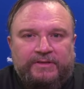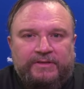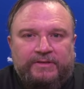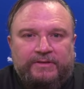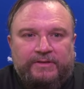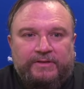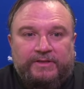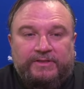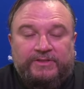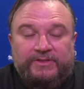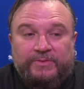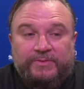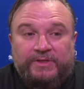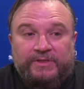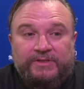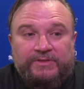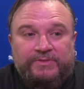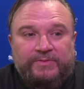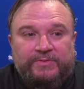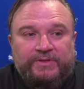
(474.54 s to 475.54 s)
Look,
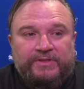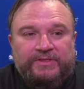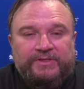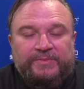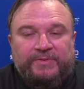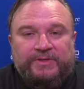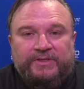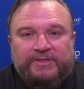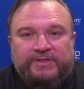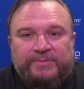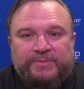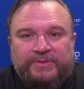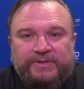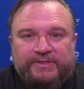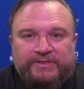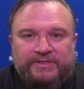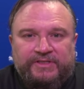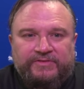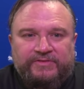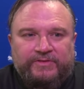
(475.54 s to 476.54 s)
Joel is one of the smartest
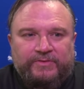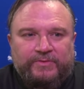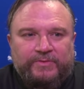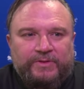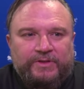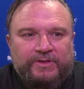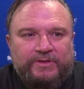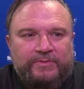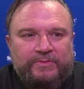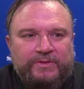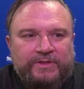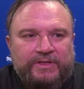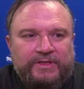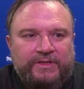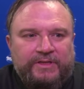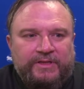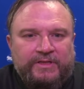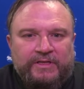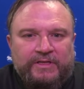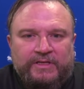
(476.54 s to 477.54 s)
players I've ever worked
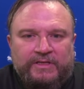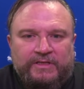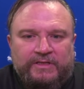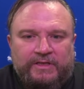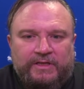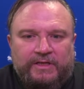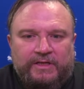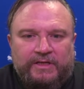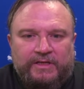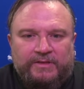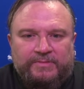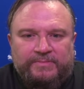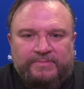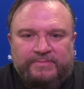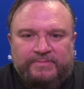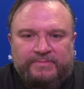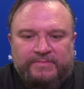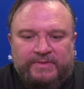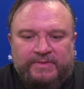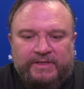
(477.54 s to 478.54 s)
with.
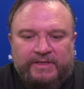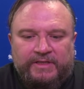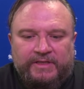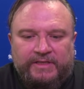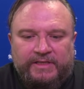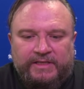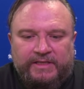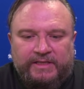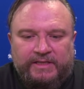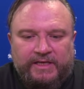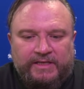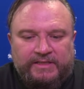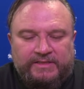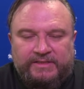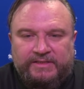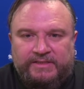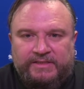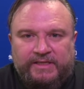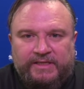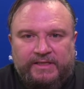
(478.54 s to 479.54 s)
And he likes
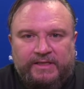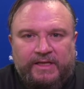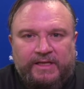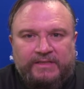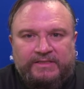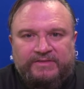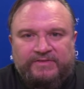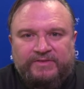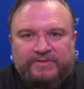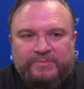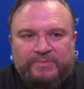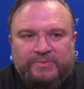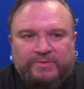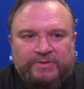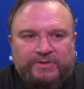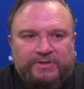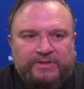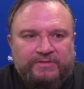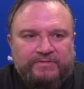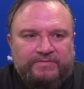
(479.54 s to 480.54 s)
to take lots of
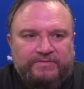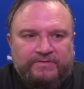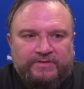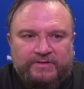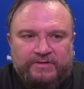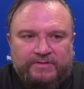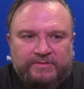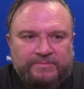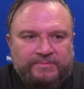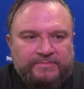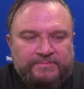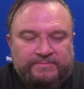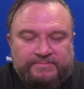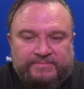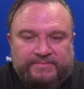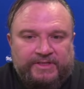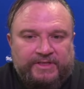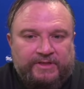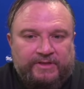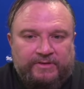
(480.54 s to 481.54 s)
input from,
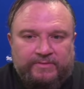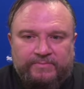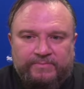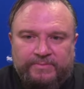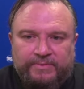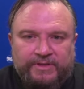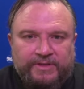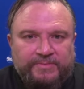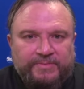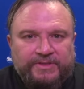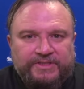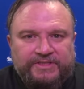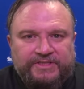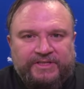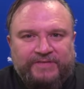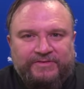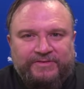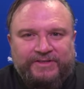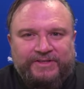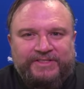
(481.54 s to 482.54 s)
you know, pretty much
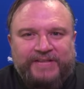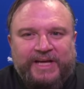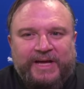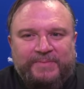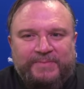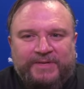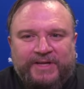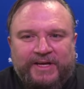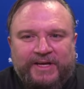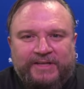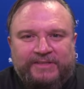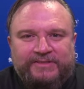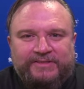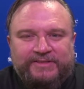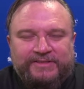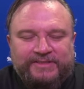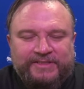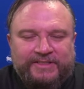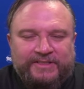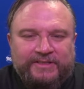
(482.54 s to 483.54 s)
every top doctor in the